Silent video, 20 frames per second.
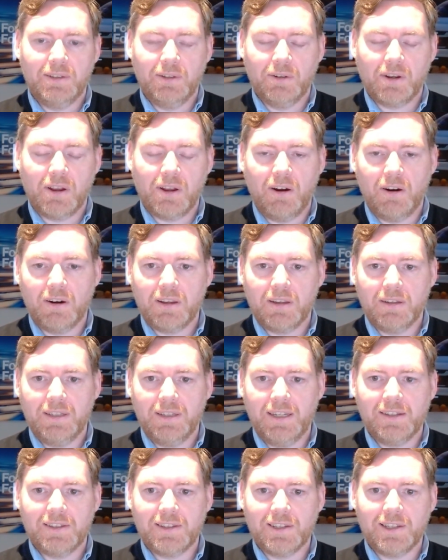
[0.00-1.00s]
your car
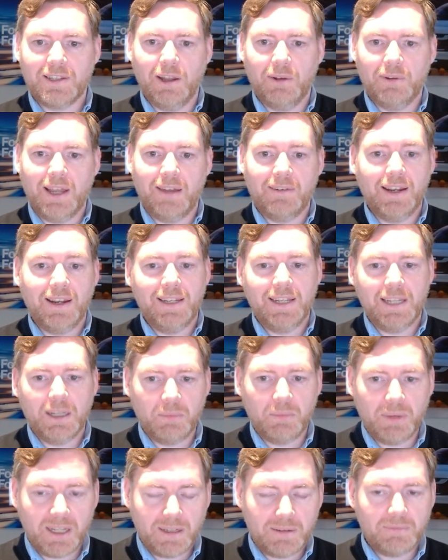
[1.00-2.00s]
needs to slow down a little
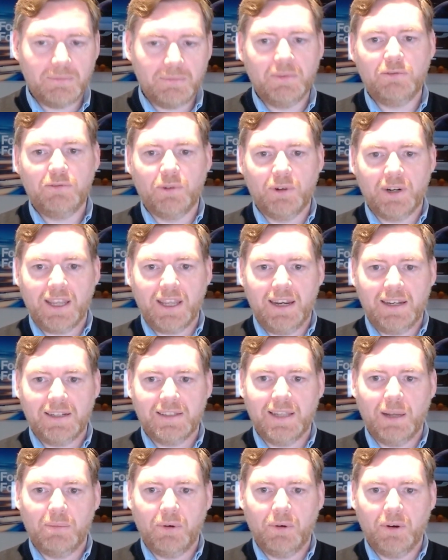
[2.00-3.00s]
bit before getting
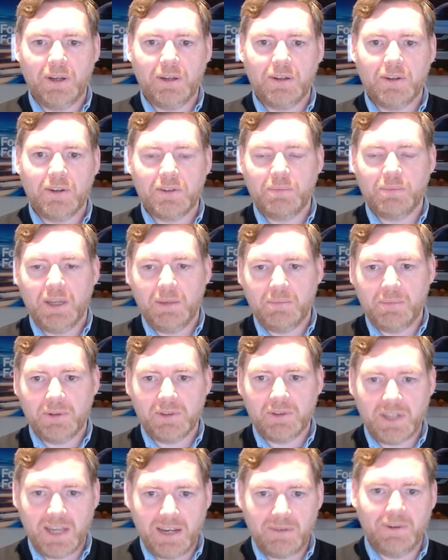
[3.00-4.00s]
to that point, because people
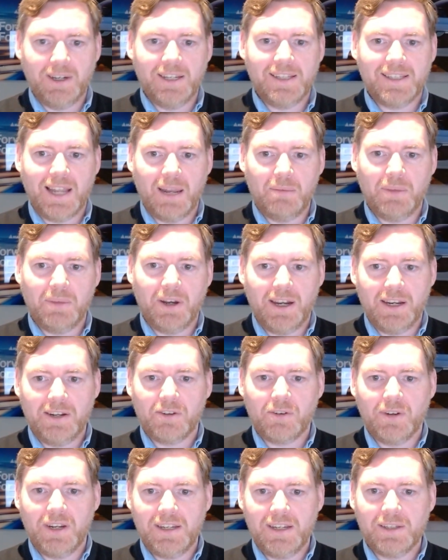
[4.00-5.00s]
generally stand behind
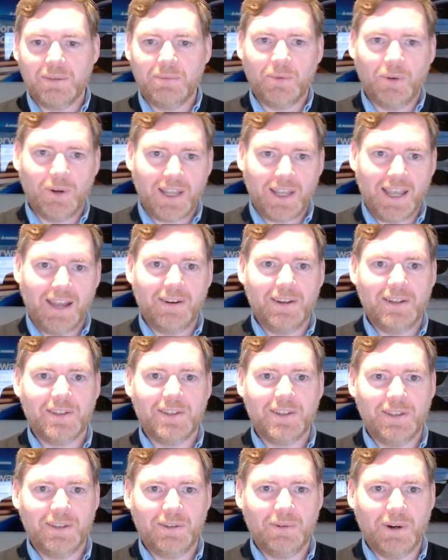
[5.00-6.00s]
trees and walk out
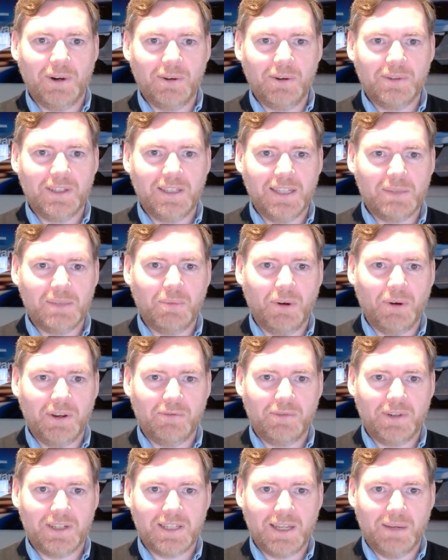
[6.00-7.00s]
into the road at this
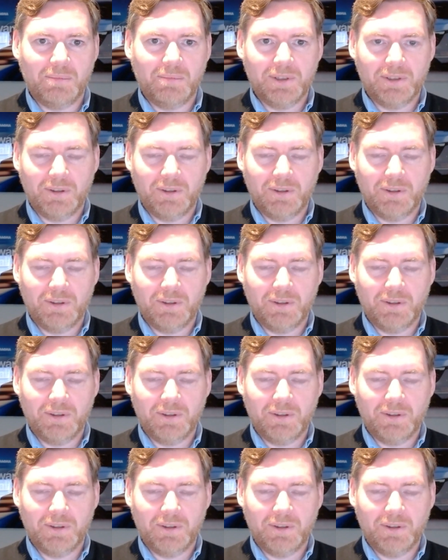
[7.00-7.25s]
point, for example.